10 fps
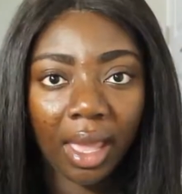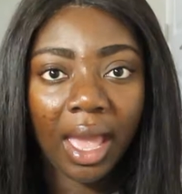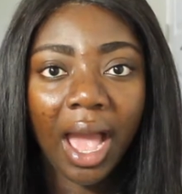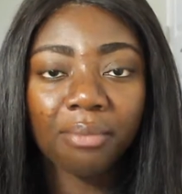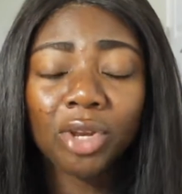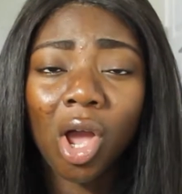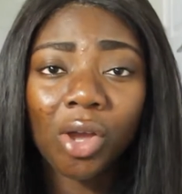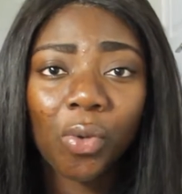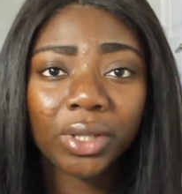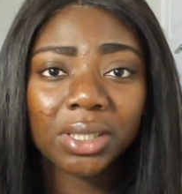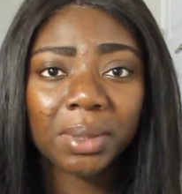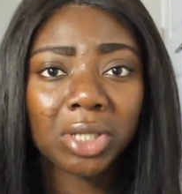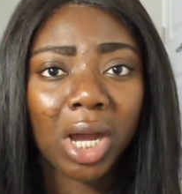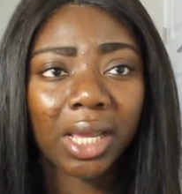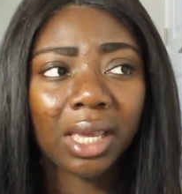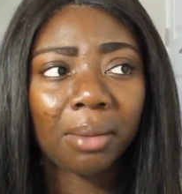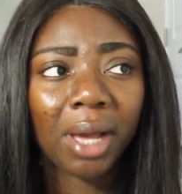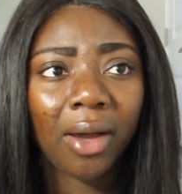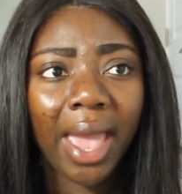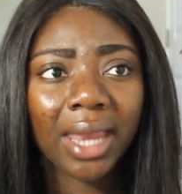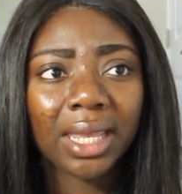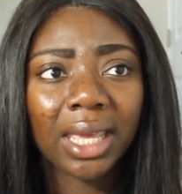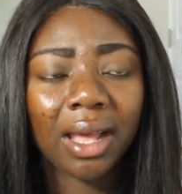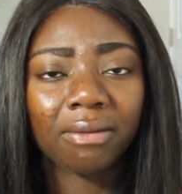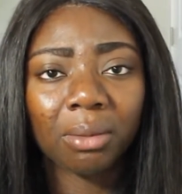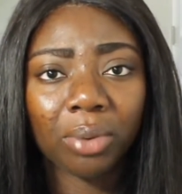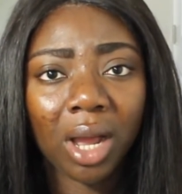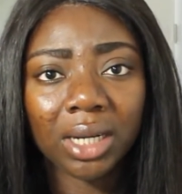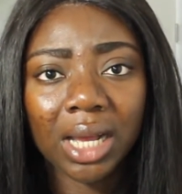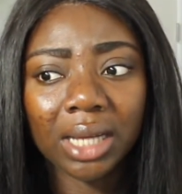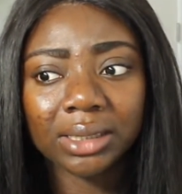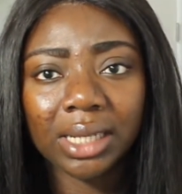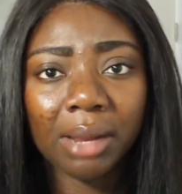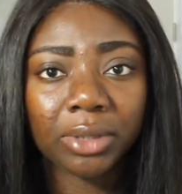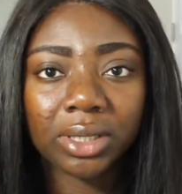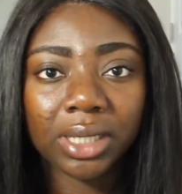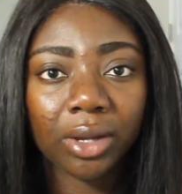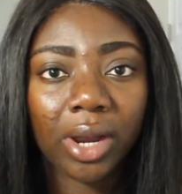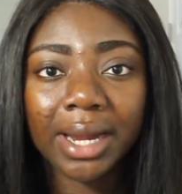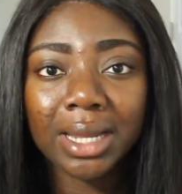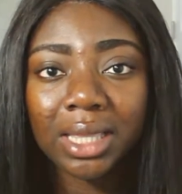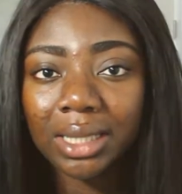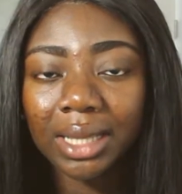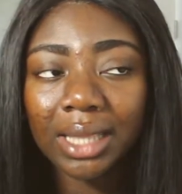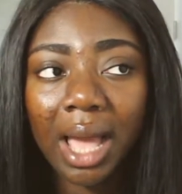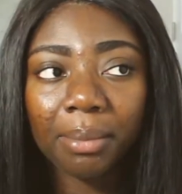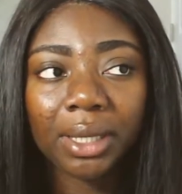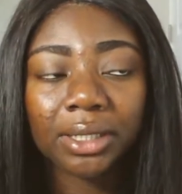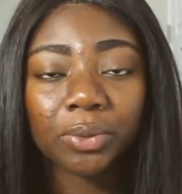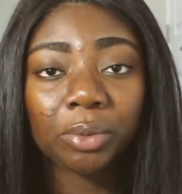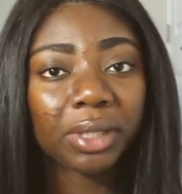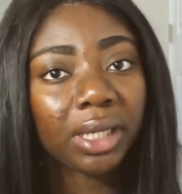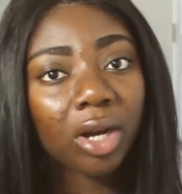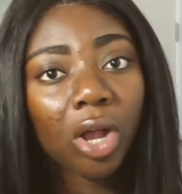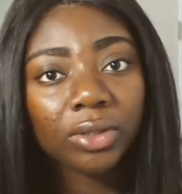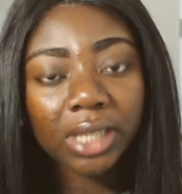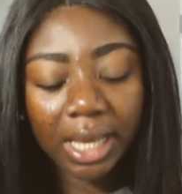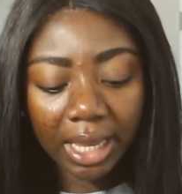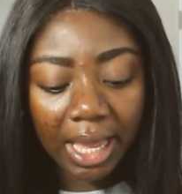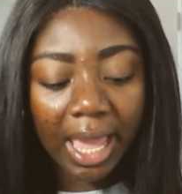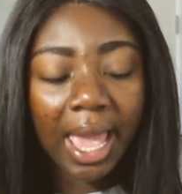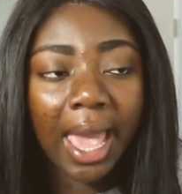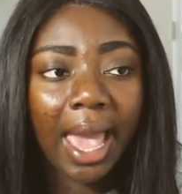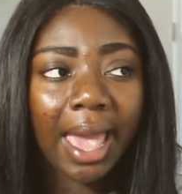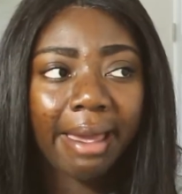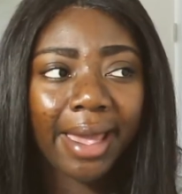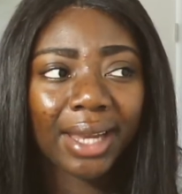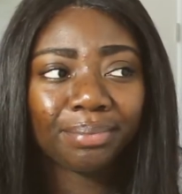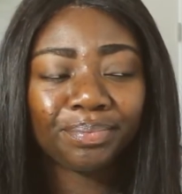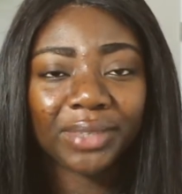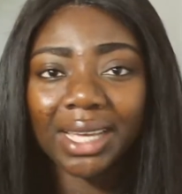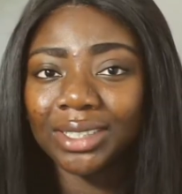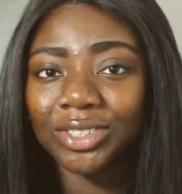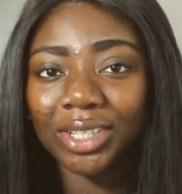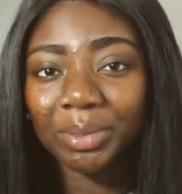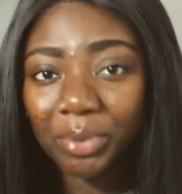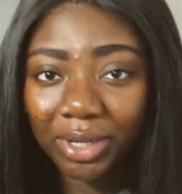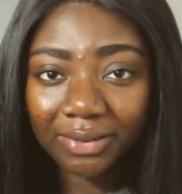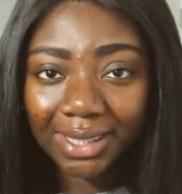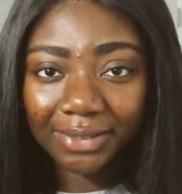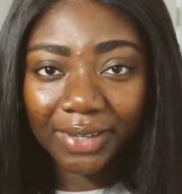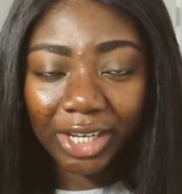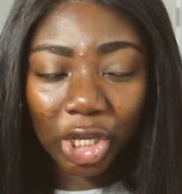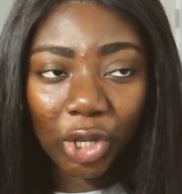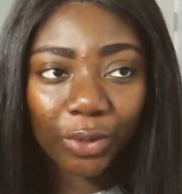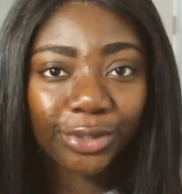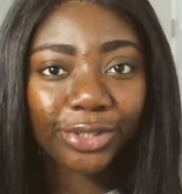I'm not going to be talking about any of the products that I'm using or anything like that because we'll be here all day and that is not the point of this video.